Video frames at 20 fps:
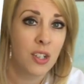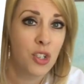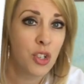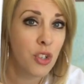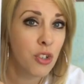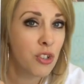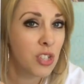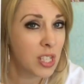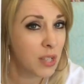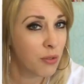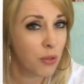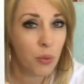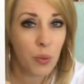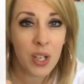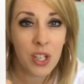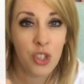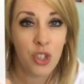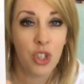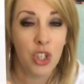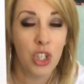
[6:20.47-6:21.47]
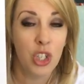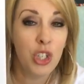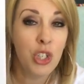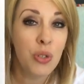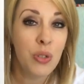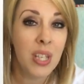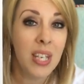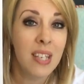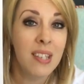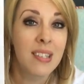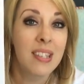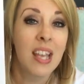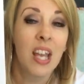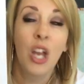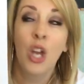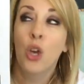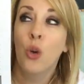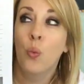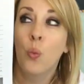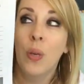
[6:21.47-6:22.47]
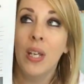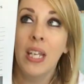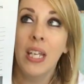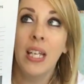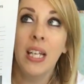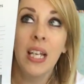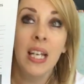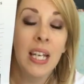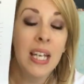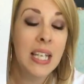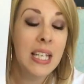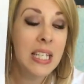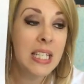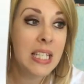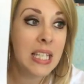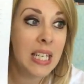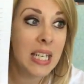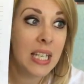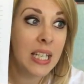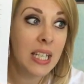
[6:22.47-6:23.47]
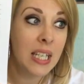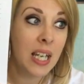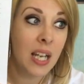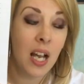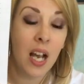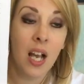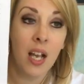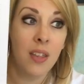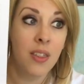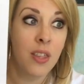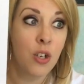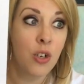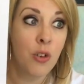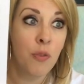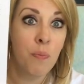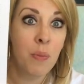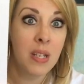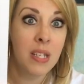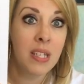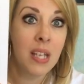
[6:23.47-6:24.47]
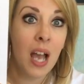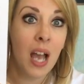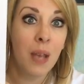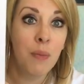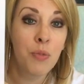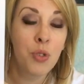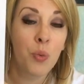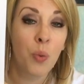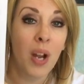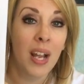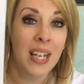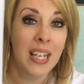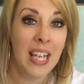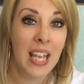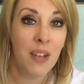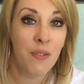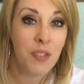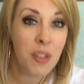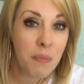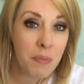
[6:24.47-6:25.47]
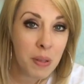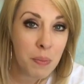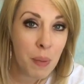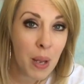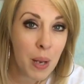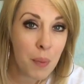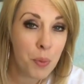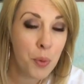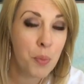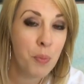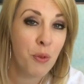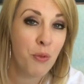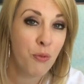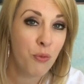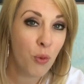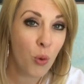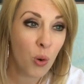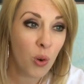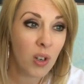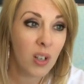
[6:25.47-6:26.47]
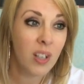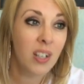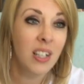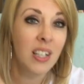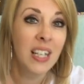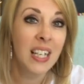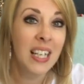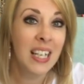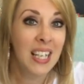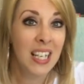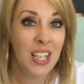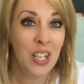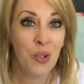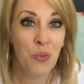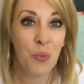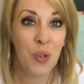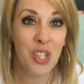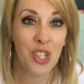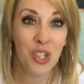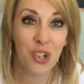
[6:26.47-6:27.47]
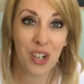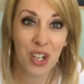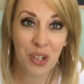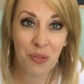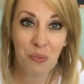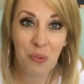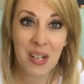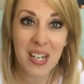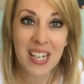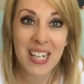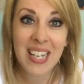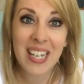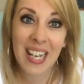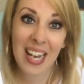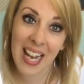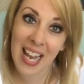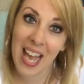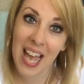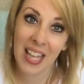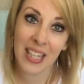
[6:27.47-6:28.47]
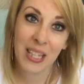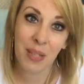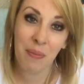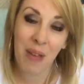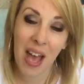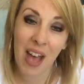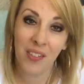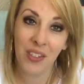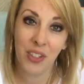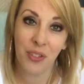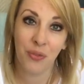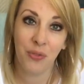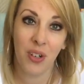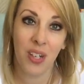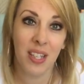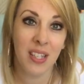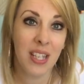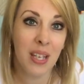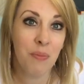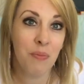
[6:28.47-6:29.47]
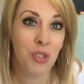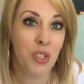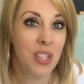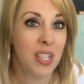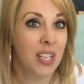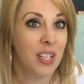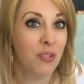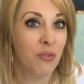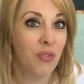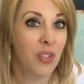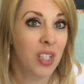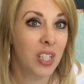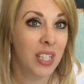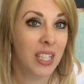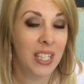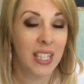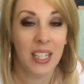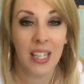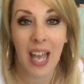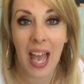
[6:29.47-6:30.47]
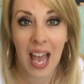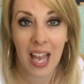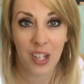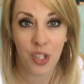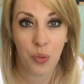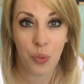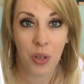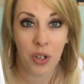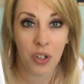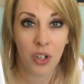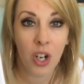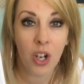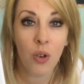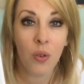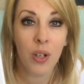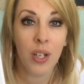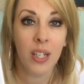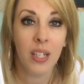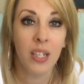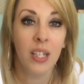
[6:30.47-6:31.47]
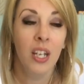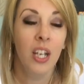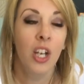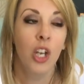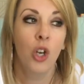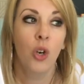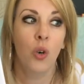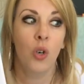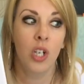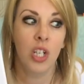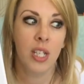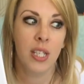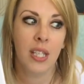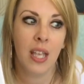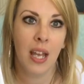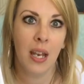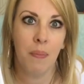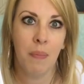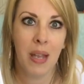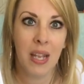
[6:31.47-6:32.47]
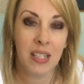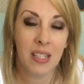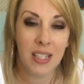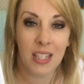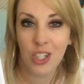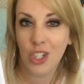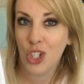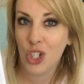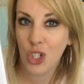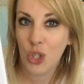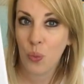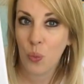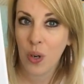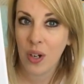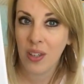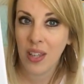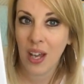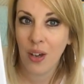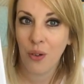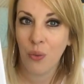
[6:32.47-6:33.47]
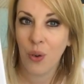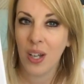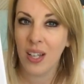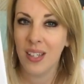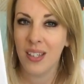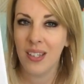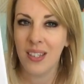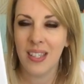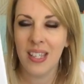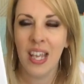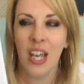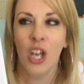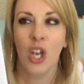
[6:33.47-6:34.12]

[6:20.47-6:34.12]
So there's different ways you can do this. We did, there have been times where I gave them the paper before we started reading, and I had them have it in front of them so they could fill it in as we were going, or just kind of pay attention to where that was.